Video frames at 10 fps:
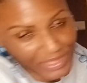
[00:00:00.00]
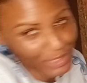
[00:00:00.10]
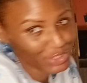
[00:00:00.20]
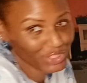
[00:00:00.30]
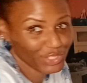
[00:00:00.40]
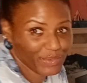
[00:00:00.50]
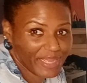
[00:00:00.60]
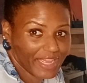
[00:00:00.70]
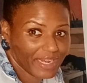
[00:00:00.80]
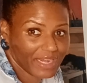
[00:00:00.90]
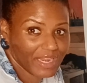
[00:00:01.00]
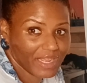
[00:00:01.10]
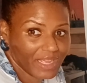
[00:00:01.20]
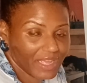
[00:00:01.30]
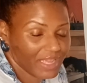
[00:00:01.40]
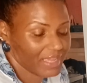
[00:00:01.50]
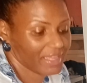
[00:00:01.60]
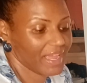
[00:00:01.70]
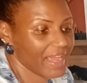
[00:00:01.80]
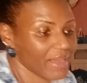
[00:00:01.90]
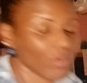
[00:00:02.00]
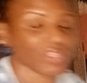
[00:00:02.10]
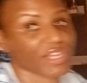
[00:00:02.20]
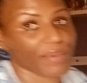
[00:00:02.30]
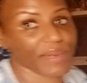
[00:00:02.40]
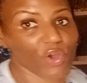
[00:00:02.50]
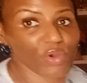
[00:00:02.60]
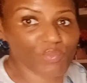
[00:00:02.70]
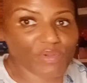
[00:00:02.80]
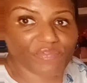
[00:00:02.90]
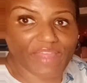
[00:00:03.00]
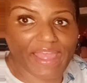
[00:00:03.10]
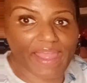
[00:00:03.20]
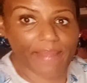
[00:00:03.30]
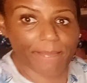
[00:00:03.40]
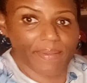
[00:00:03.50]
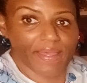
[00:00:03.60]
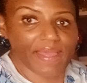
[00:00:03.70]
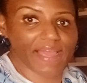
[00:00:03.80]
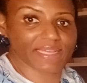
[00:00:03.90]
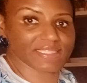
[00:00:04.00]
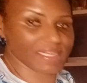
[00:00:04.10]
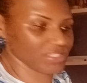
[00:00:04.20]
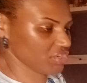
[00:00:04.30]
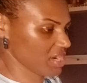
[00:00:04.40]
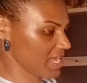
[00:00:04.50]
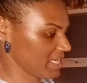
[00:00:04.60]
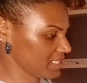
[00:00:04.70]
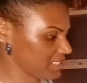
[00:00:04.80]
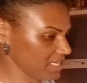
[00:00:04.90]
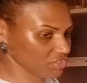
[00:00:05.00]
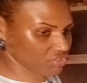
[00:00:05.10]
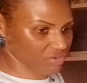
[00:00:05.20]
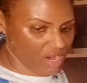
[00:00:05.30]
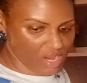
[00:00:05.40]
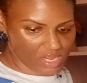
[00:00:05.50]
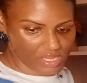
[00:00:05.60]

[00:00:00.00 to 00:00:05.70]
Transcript: are they doing? okay what's going on with them etc etc